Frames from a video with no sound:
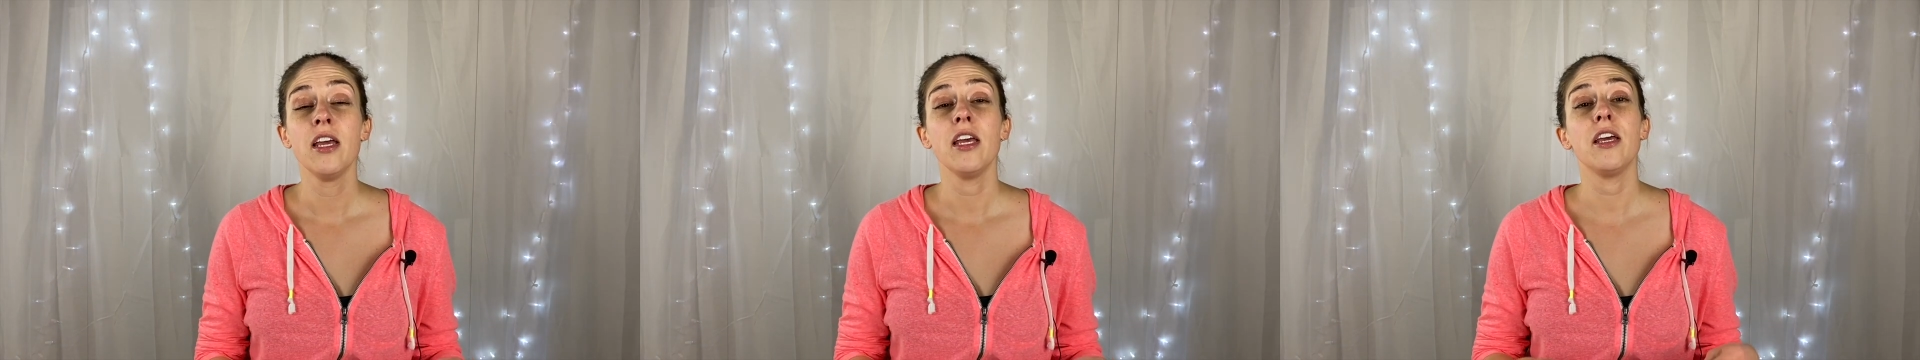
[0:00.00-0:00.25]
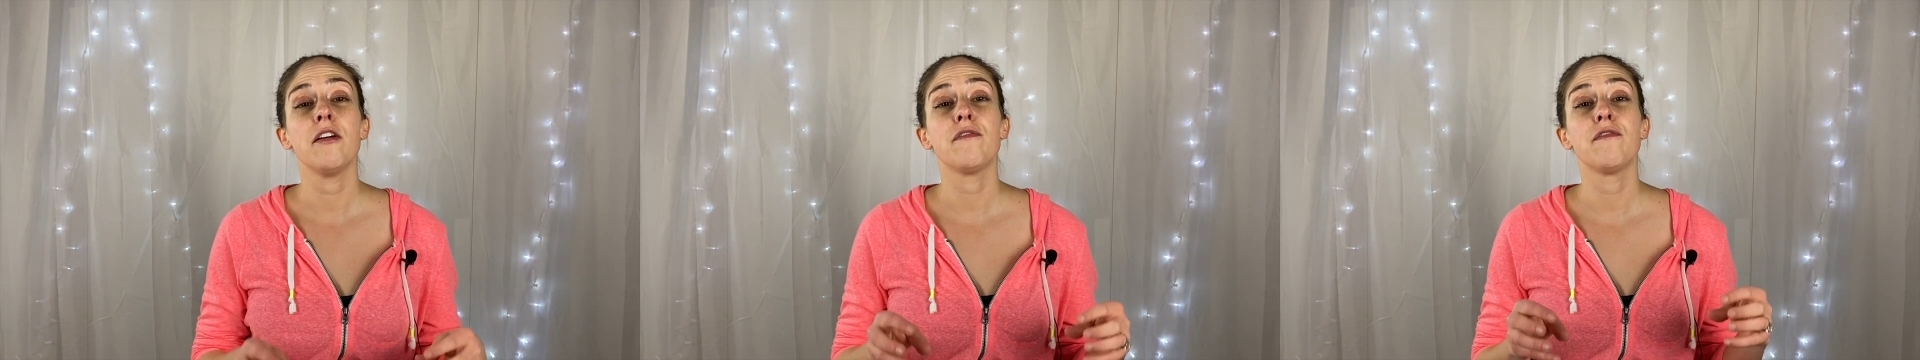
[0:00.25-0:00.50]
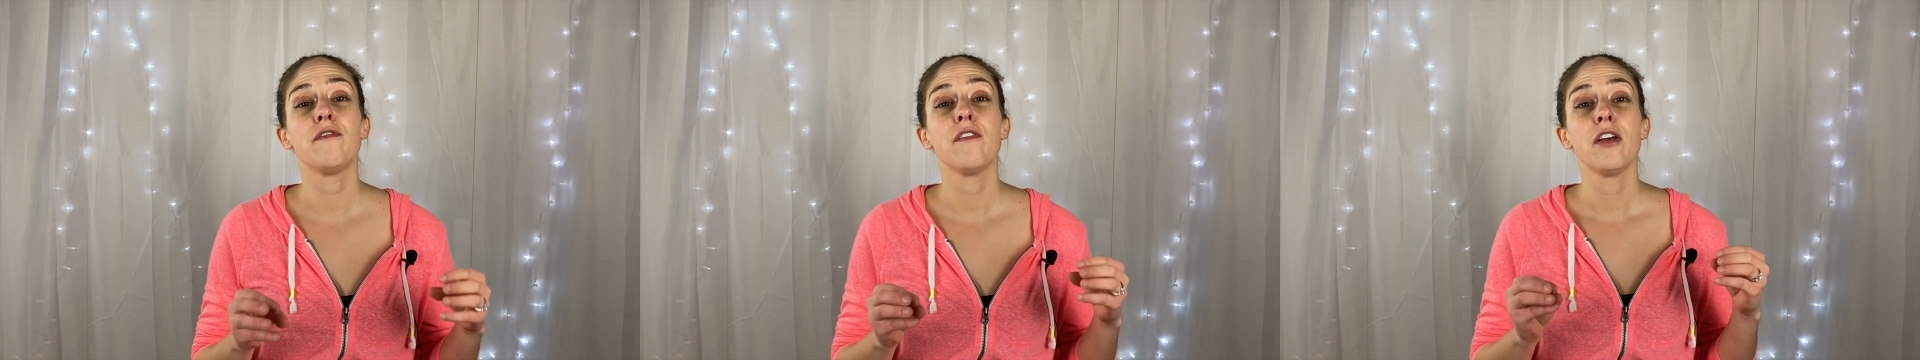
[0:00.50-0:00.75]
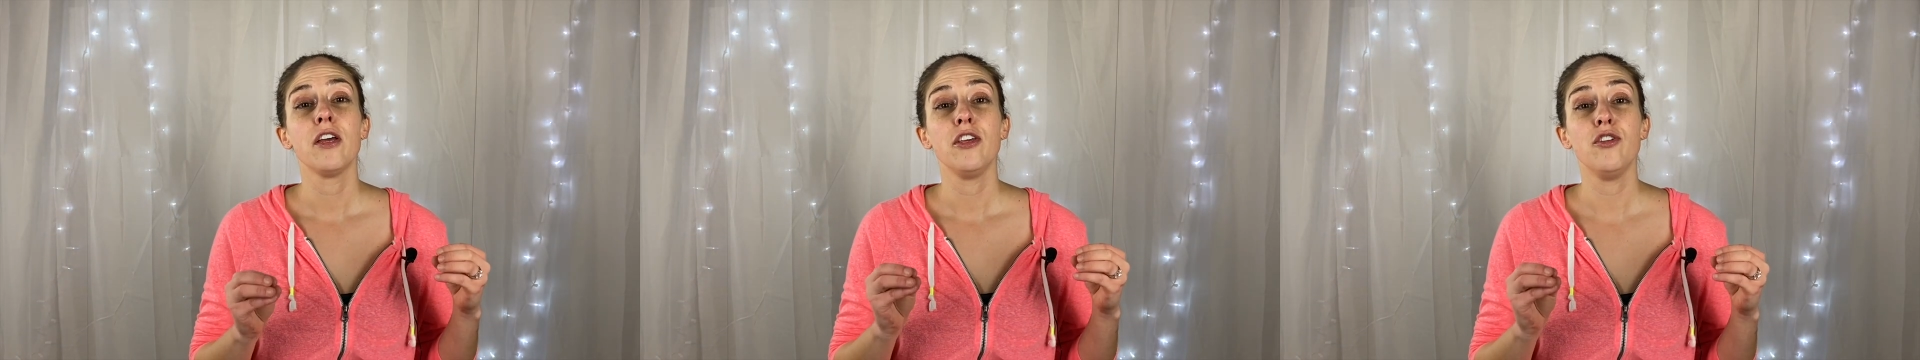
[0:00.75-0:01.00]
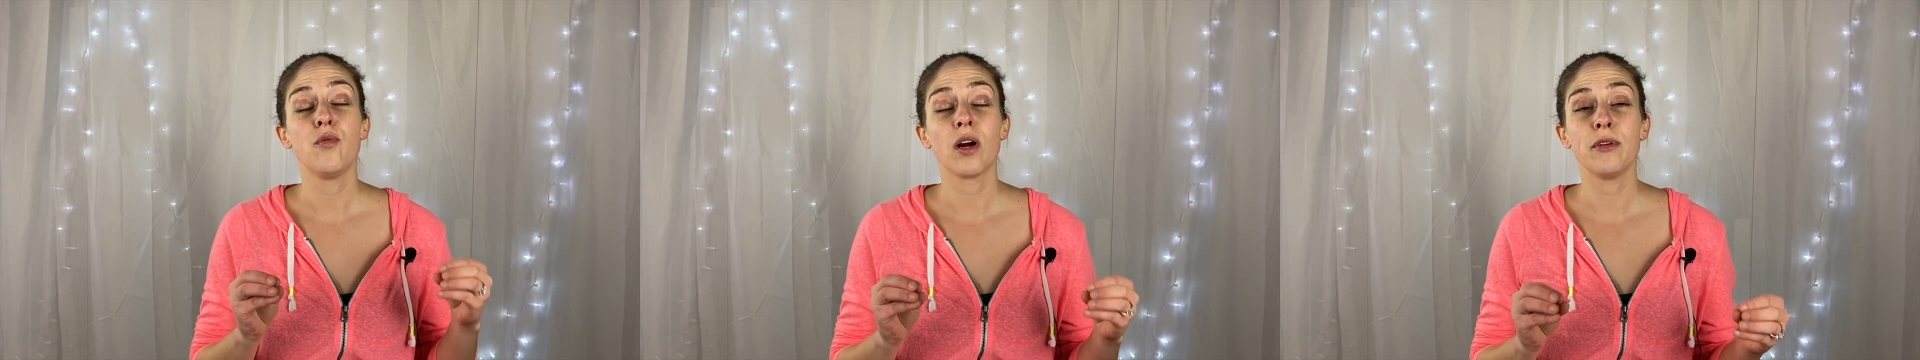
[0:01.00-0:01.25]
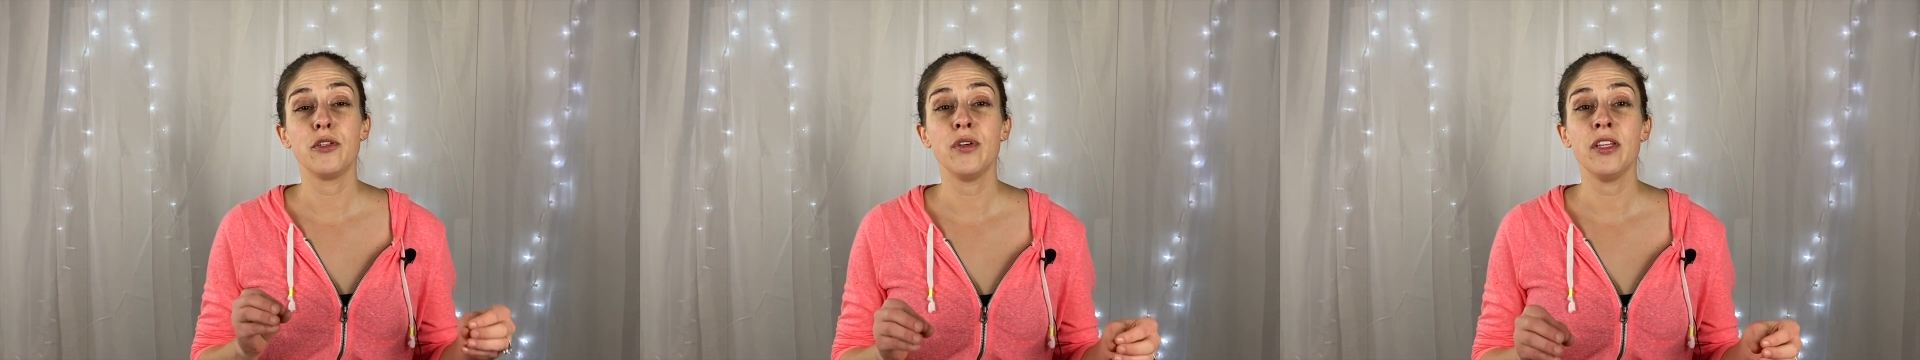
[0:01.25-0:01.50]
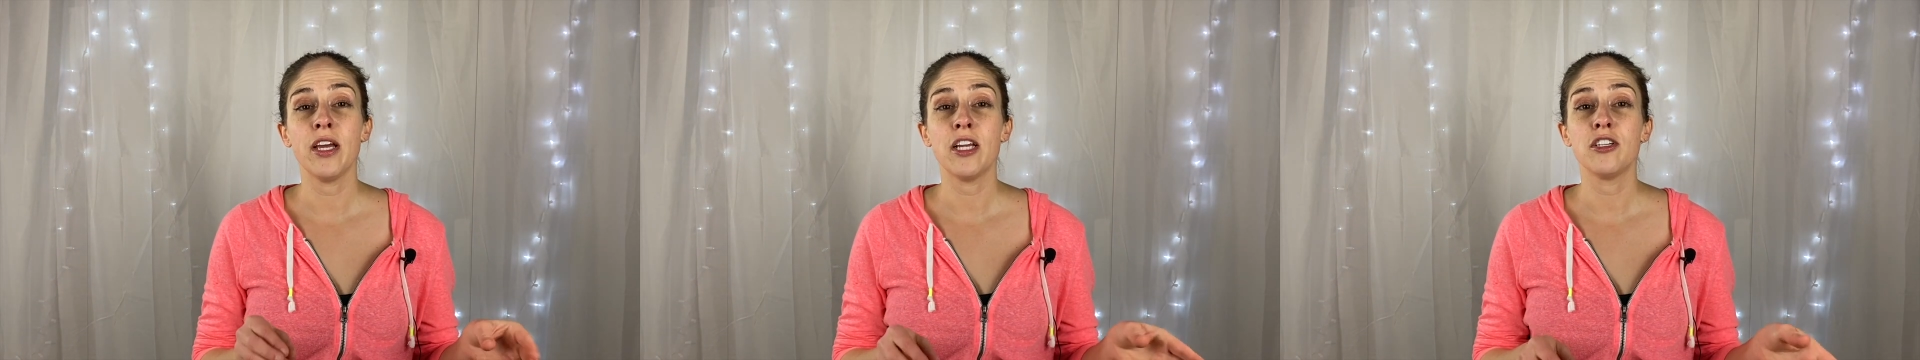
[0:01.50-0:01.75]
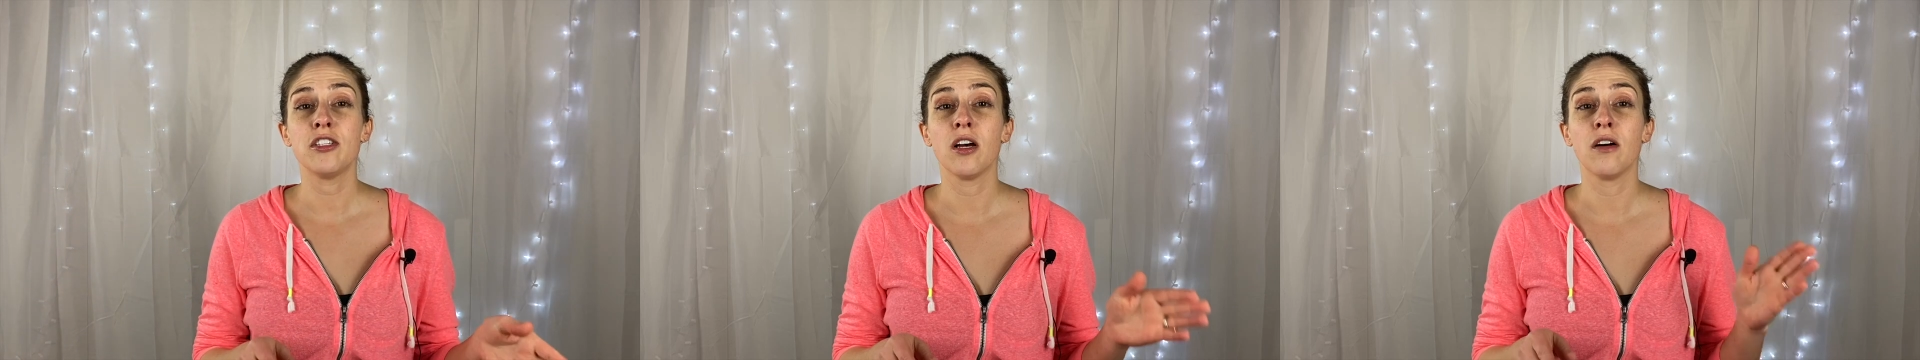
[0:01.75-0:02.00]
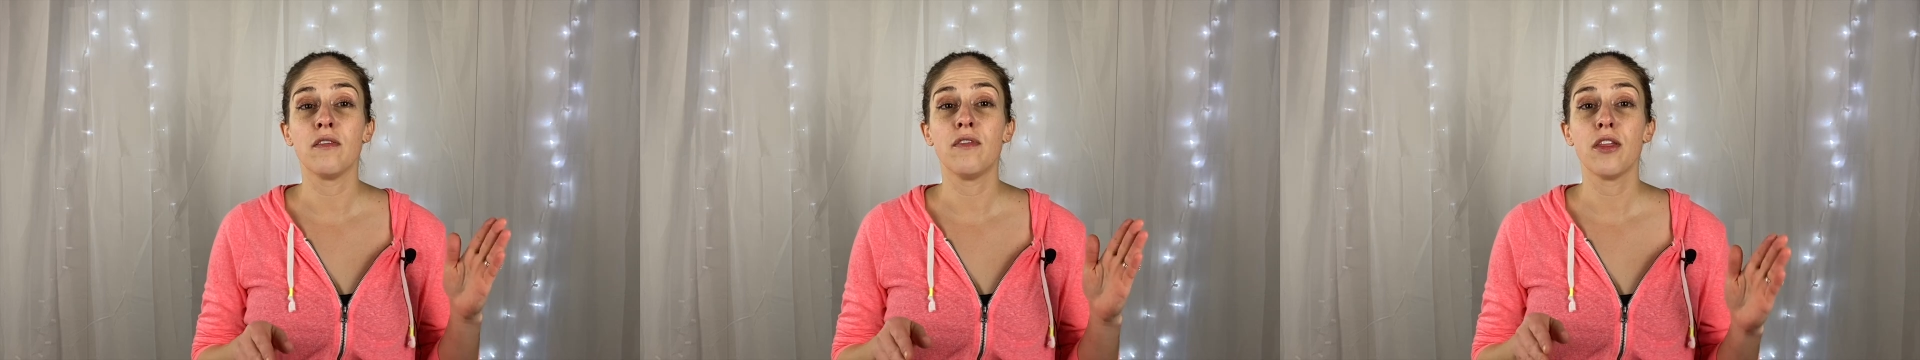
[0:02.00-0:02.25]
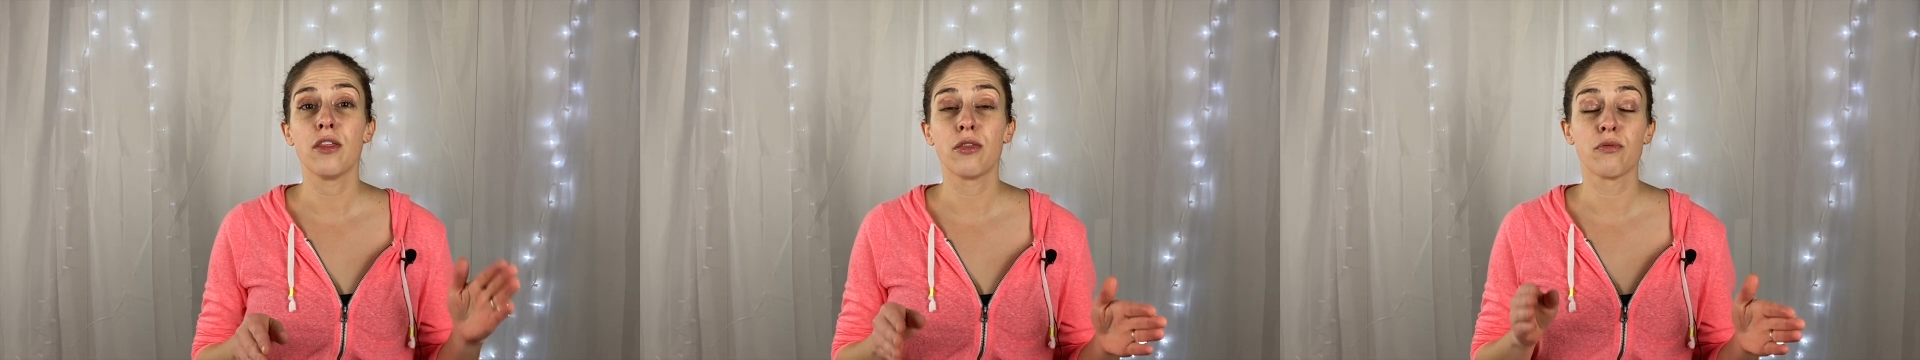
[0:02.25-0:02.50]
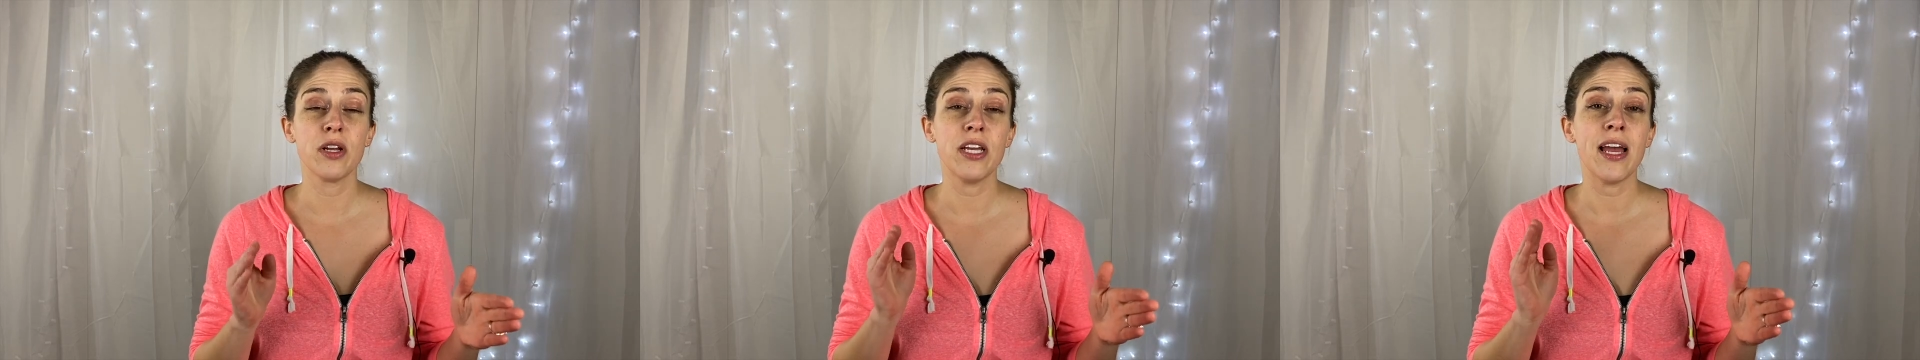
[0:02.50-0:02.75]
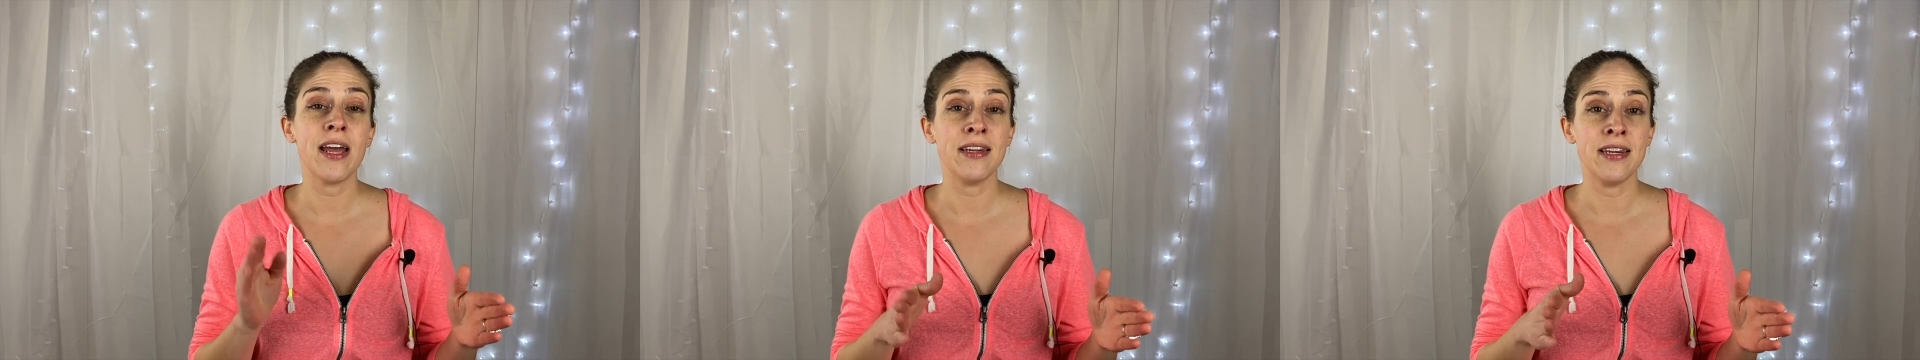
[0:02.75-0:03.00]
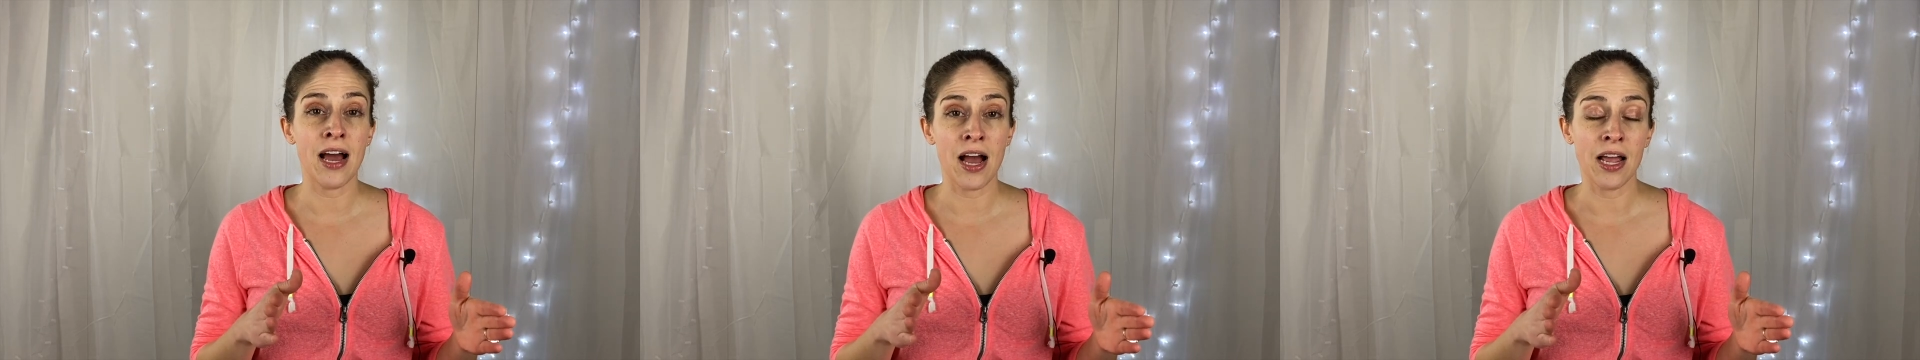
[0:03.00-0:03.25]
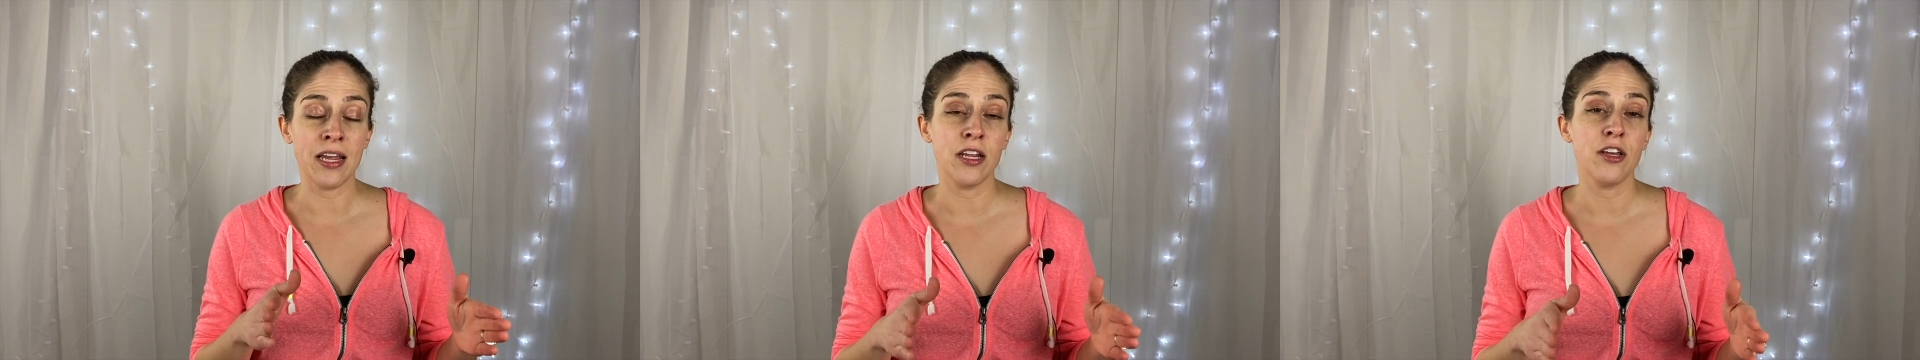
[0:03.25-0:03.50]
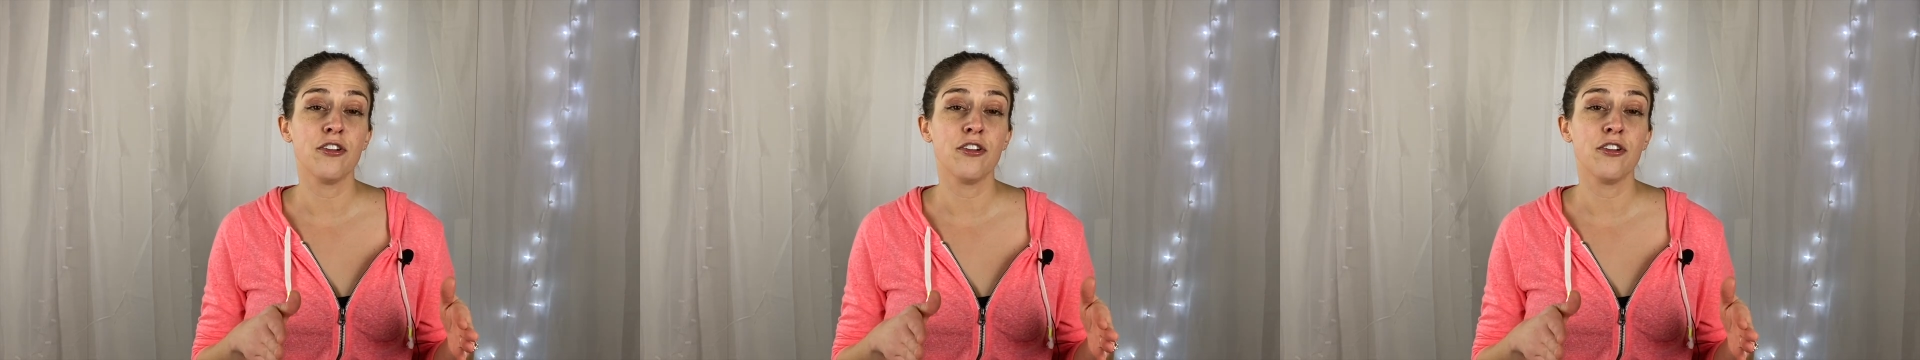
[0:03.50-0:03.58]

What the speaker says: if you are between the ages of 3 and 9.